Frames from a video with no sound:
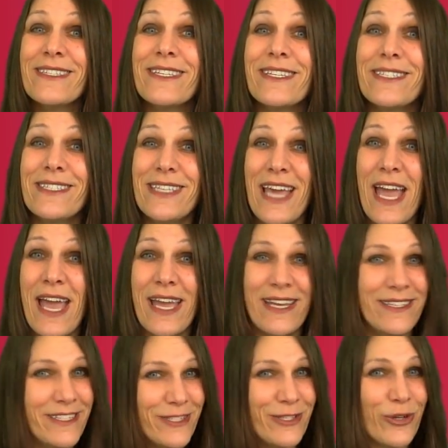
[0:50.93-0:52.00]
today
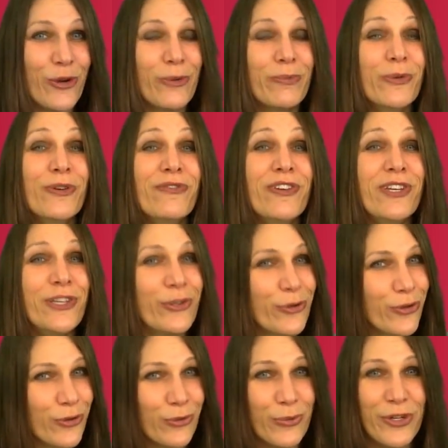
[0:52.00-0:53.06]
to start moving your
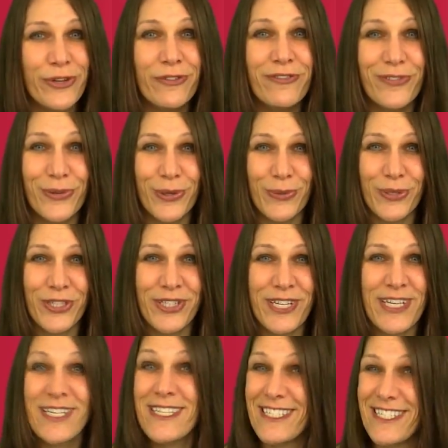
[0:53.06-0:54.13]
career forward.
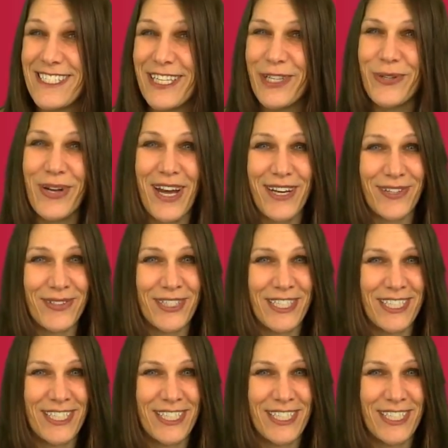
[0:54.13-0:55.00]
Stick around.